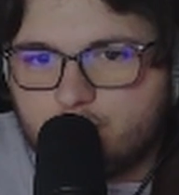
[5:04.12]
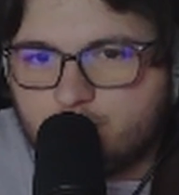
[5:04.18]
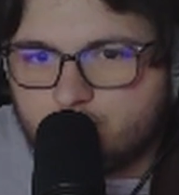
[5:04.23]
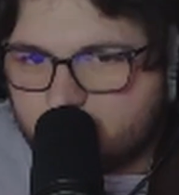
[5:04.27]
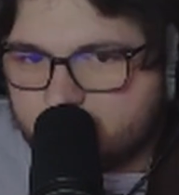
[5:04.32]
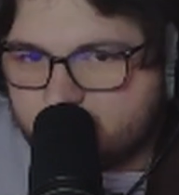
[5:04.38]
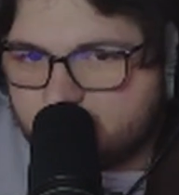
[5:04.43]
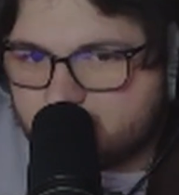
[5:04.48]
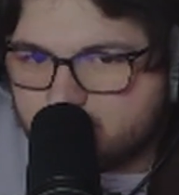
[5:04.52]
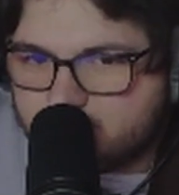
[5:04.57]

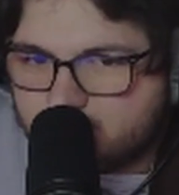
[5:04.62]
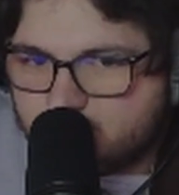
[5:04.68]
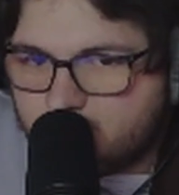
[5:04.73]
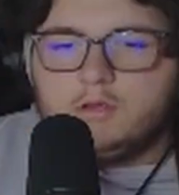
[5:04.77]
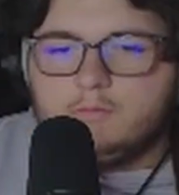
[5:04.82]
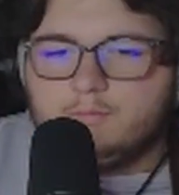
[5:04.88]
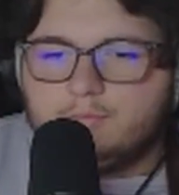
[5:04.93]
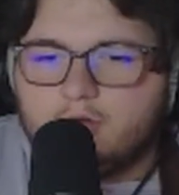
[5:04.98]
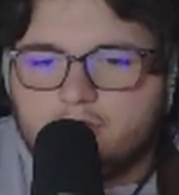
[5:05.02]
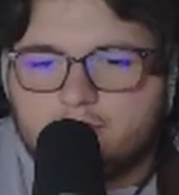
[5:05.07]
reason.
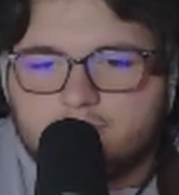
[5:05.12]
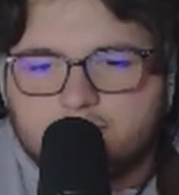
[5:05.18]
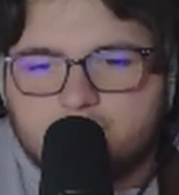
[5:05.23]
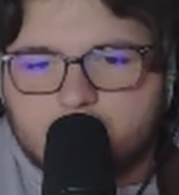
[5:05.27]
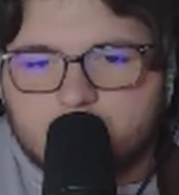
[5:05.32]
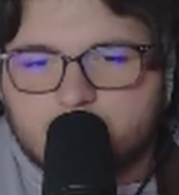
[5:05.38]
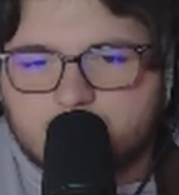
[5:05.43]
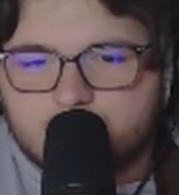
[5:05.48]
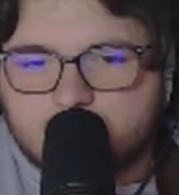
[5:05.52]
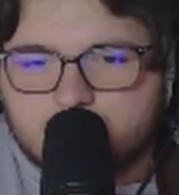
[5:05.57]
But
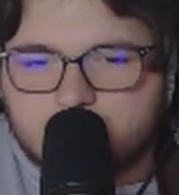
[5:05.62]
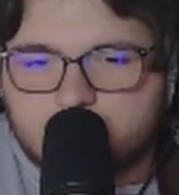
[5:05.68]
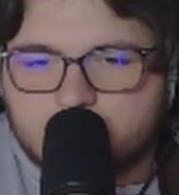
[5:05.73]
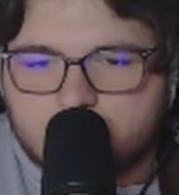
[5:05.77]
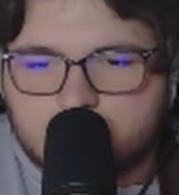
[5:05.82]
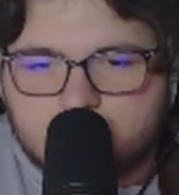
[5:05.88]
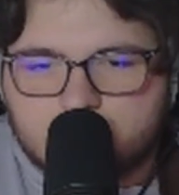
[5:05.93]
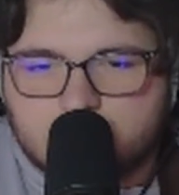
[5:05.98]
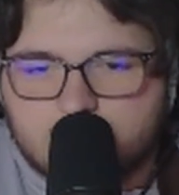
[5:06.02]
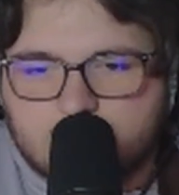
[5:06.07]

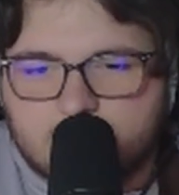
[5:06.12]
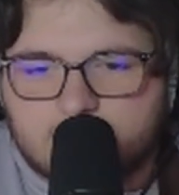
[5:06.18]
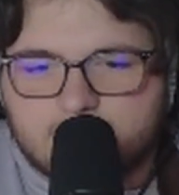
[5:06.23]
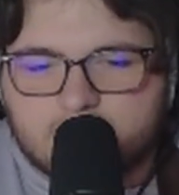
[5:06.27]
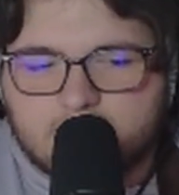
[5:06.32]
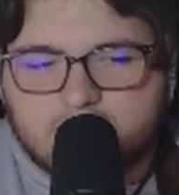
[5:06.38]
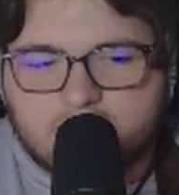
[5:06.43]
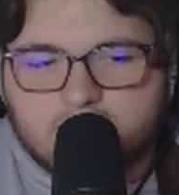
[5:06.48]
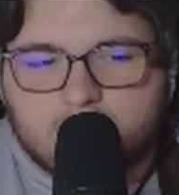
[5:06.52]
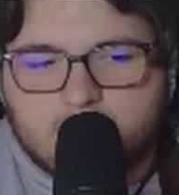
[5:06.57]
it's
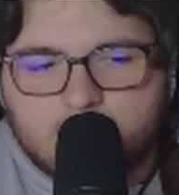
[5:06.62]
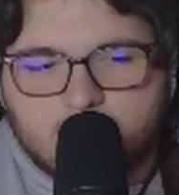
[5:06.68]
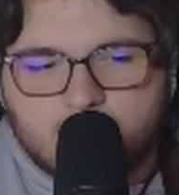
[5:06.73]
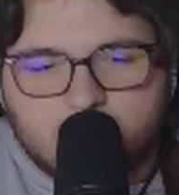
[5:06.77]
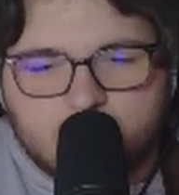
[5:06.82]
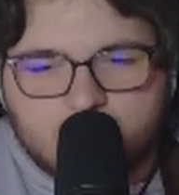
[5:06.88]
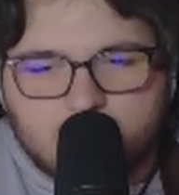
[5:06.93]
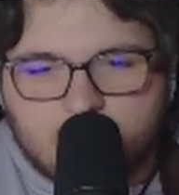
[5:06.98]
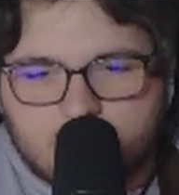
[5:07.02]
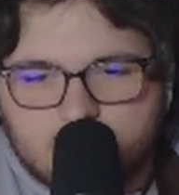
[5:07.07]
easy to get rid of
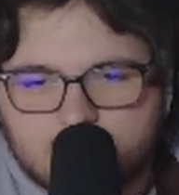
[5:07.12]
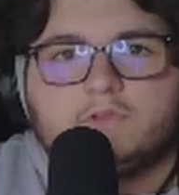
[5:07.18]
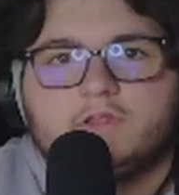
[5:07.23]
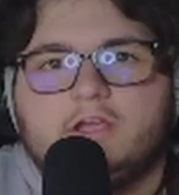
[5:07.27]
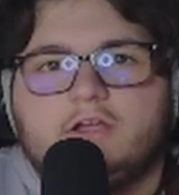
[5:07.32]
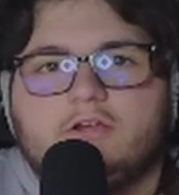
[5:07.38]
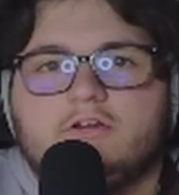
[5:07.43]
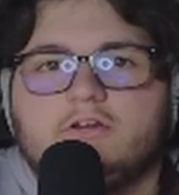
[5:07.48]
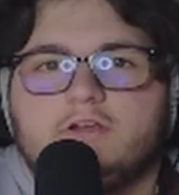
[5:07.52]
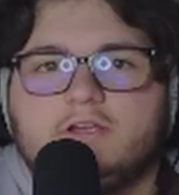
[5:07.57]
that.
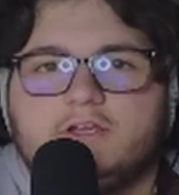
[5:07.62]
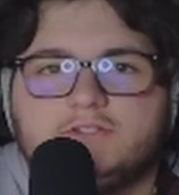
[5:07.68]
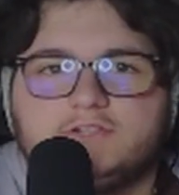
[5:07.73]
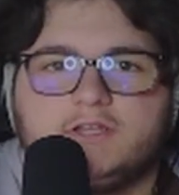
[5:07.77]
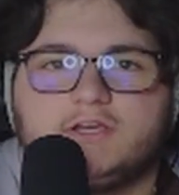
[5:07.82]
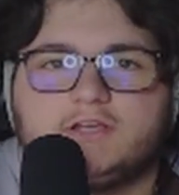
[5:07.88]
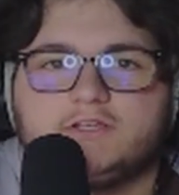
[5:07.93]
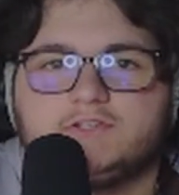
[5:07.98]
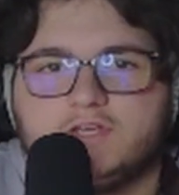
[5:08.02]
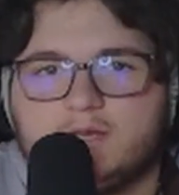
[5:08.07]
Here is an
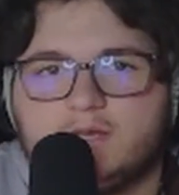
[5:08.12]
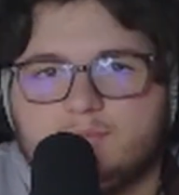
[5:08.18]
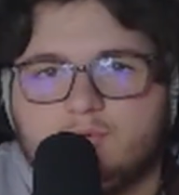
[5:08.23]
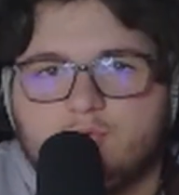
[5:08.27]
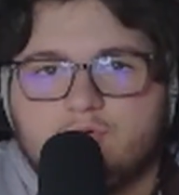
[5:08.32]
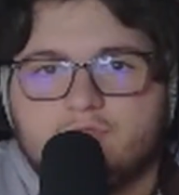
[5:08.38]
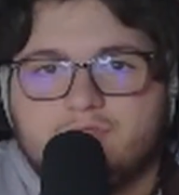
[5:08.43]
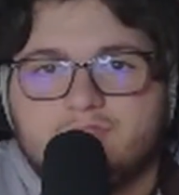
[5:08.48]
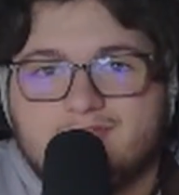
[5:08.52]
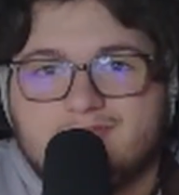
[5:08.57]
example
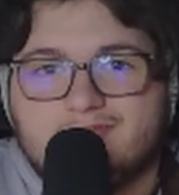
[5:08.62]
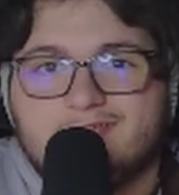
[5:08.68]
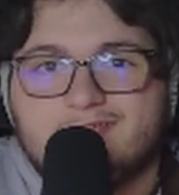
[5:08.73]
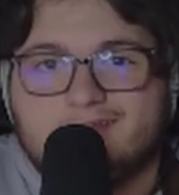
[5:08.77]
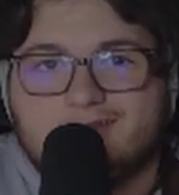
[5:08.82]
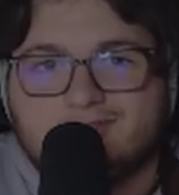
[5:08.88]
with it in a